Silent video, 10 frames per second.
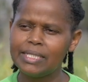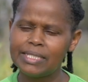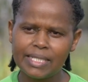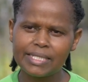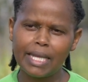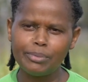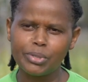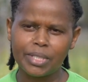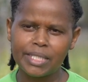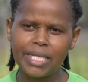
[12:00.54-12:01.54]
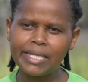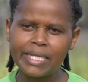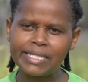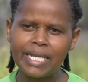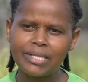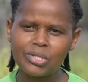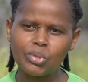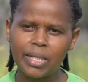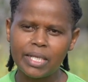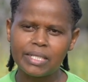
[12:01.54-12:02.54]
Take time to read, understand
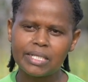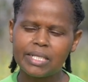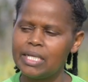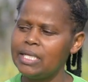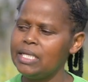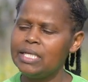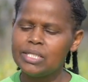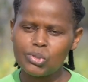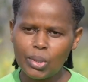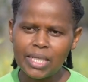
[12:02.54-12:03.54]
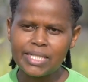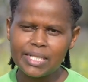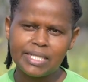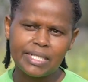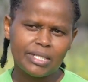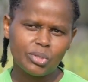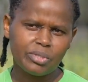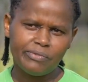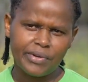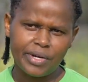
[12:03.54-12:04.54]
soils. Soil testing is
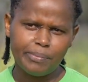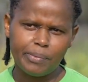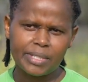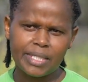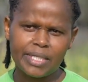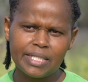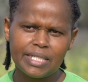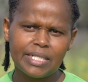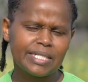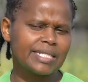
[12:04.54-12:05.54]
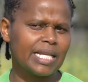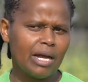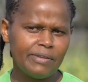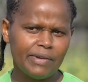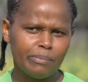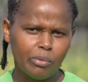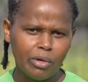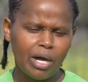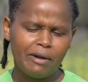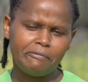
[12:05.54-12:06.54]
also very important. It's now even
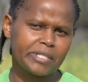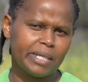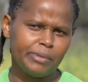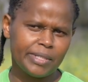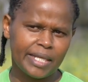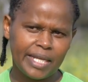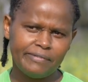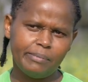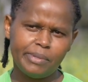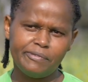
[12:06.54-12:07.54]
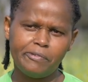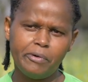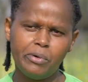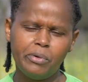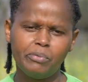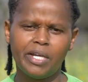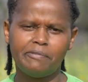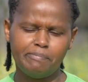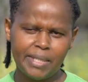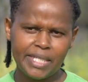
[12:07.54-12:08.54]
more affordable than ever before. We
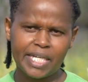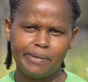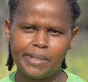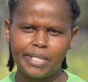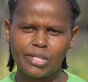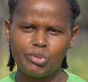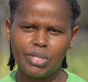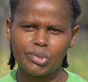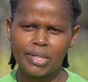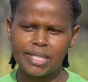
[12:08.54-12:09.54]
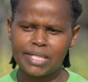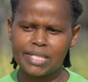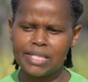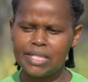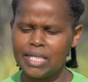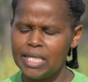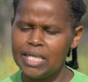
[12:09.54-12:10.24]
have many companies doing soil testing.